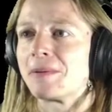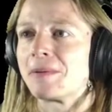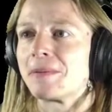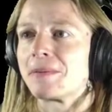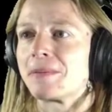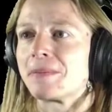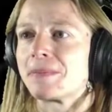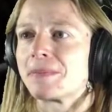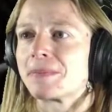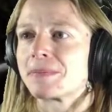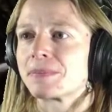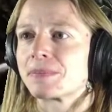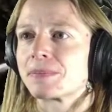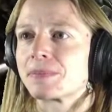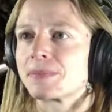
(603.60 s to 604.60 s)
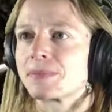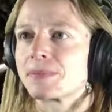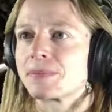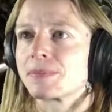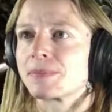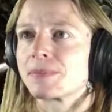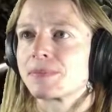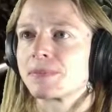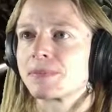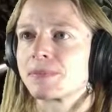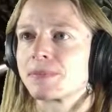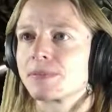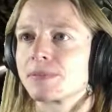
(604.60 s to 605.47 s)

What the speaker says: (silence)